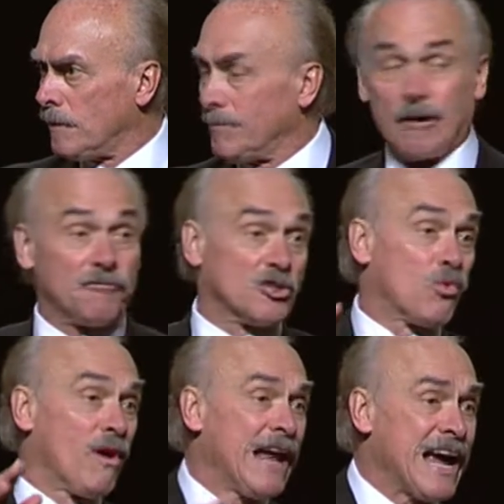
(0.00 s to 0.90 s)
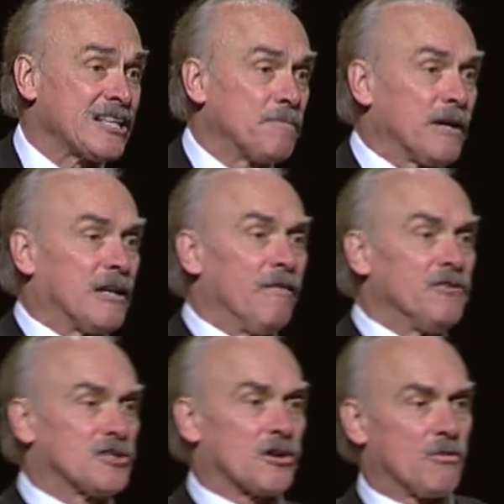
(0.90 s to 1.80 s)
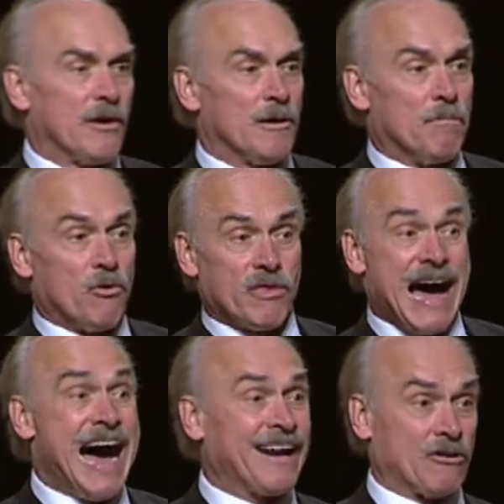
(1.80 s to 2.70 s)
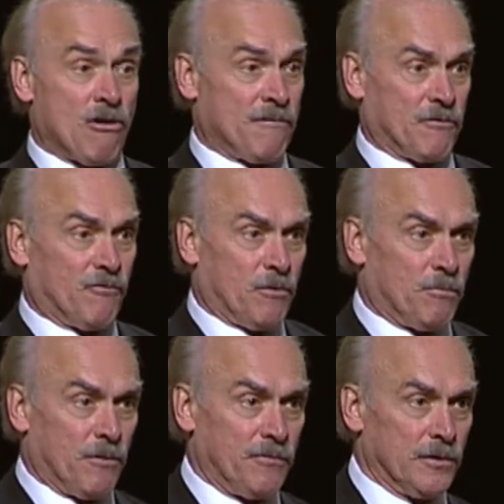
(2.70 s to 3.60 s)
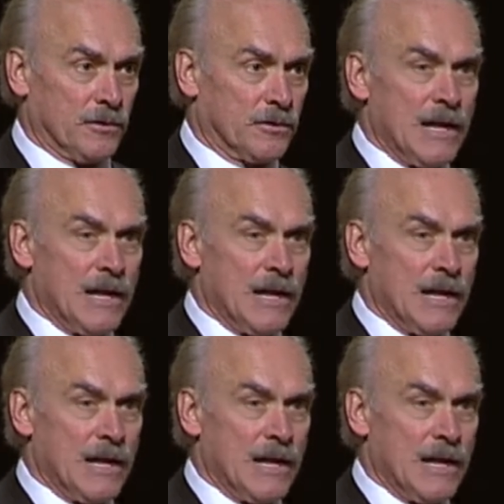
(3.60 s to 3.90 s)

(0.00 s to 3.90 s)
Now, if there's one aspect of his career, both on and off the football field,